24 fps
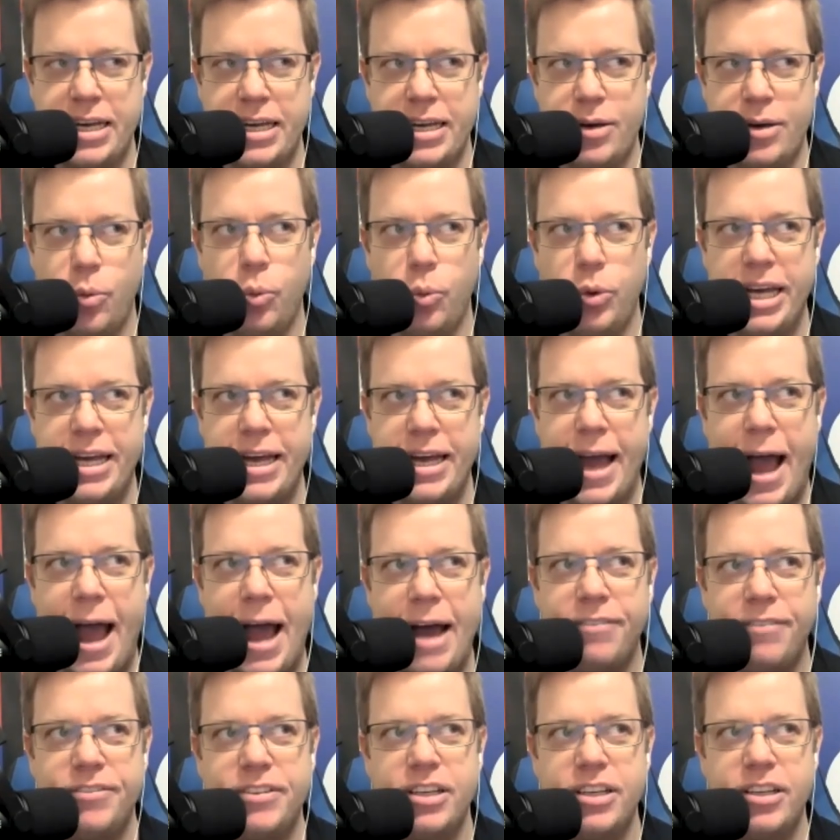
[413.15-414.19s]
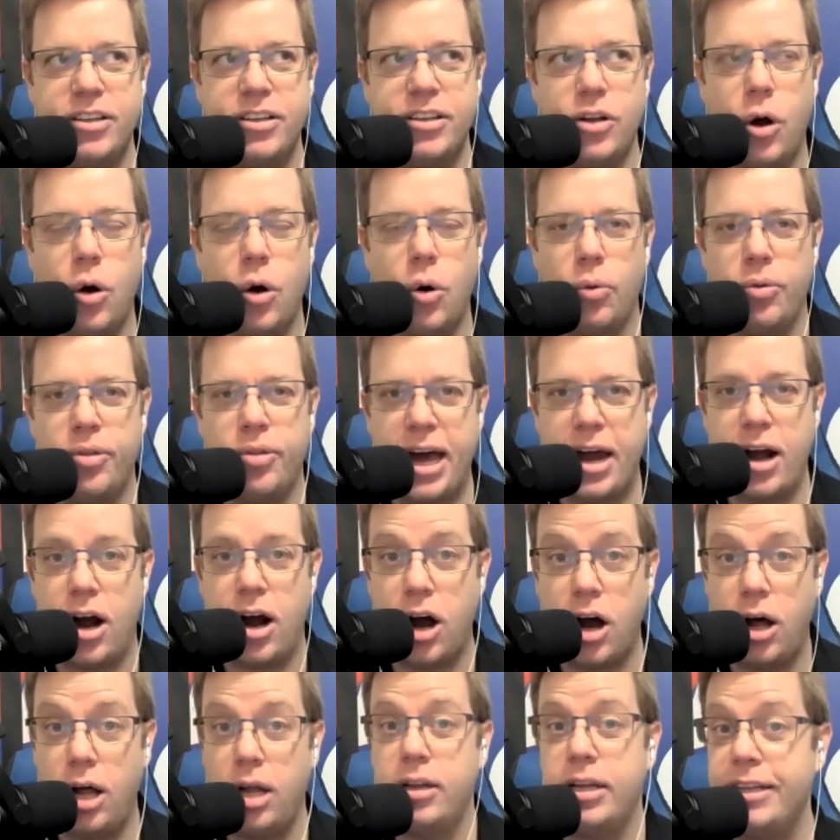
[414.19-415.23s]
we have to know that
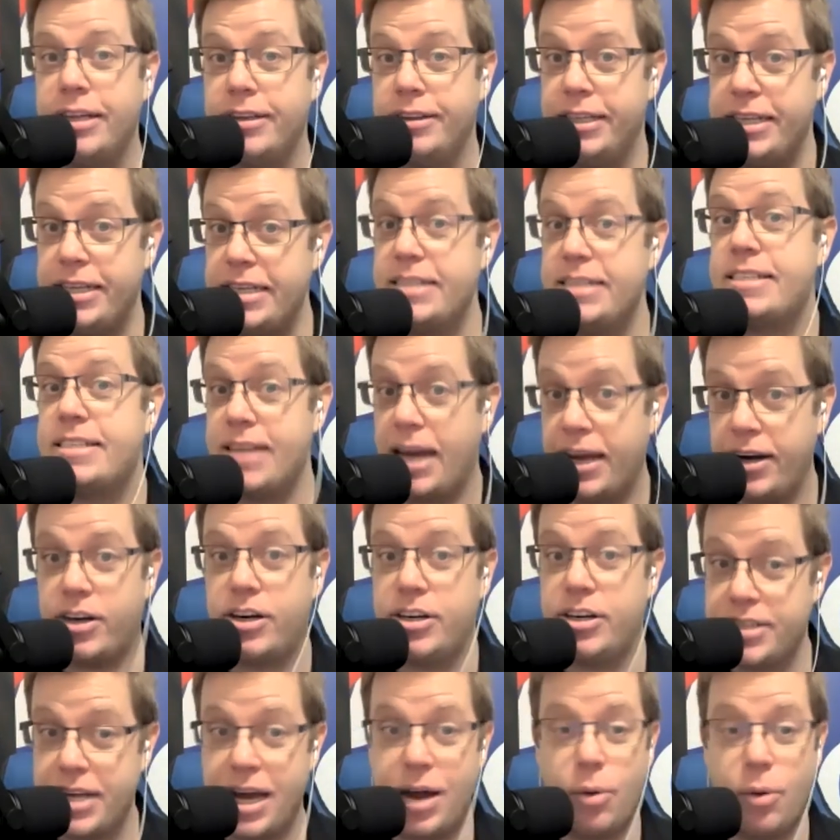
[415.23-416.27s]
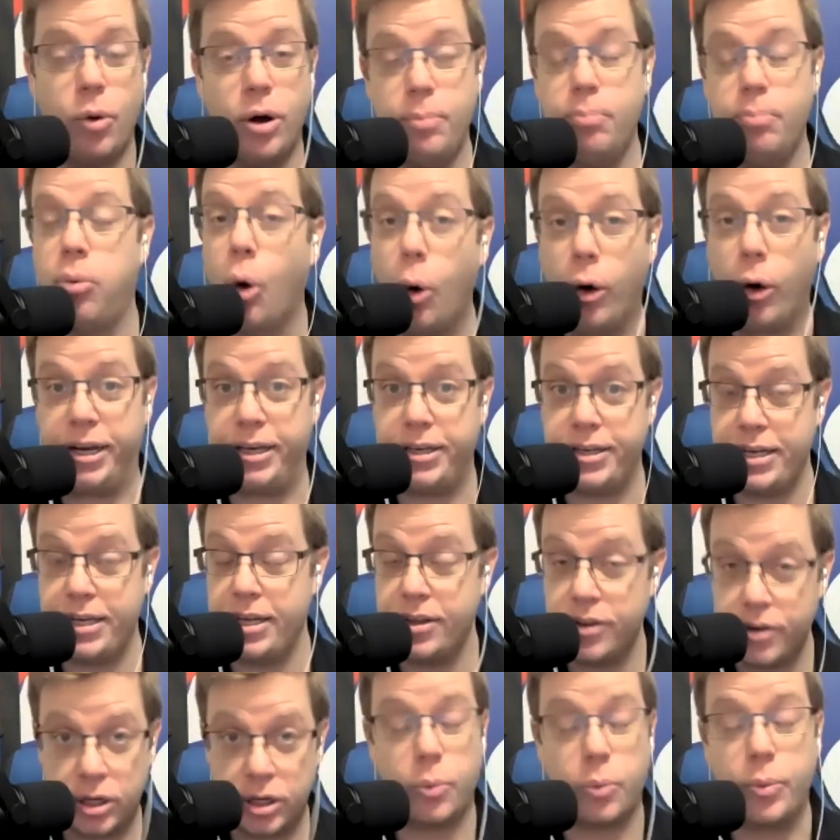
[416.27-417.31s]
all elite centers at one point
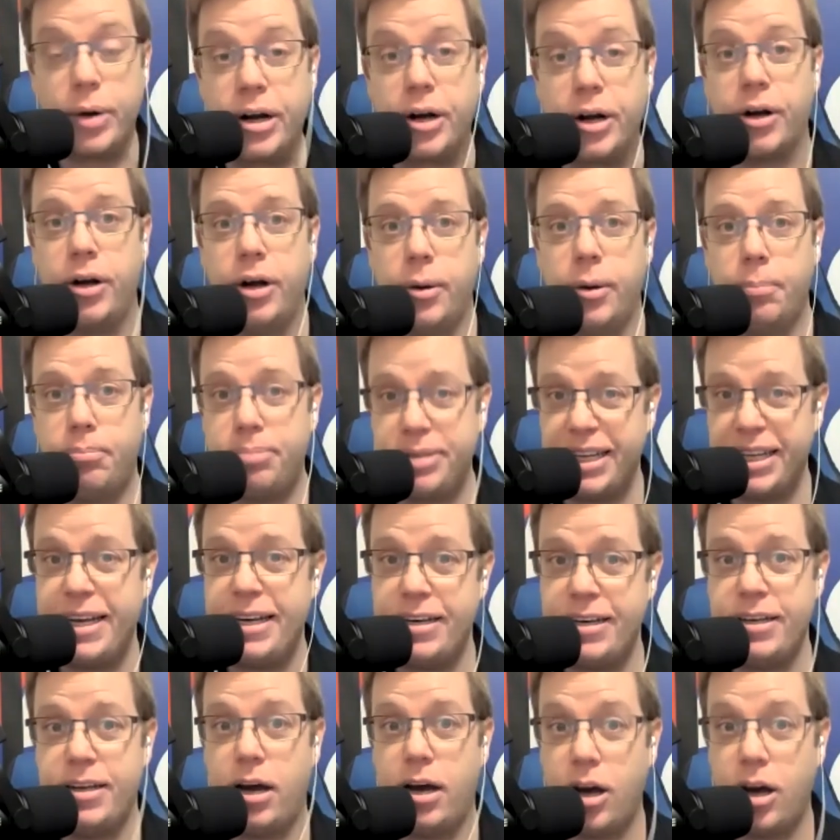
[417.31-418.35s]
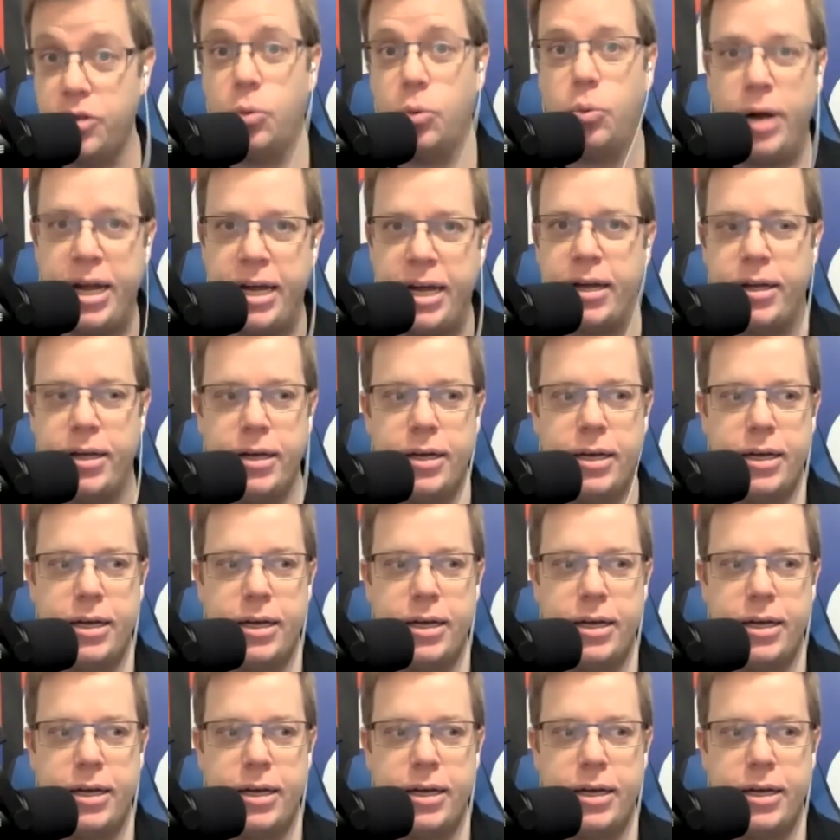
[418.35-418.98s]
in their career played on the wing.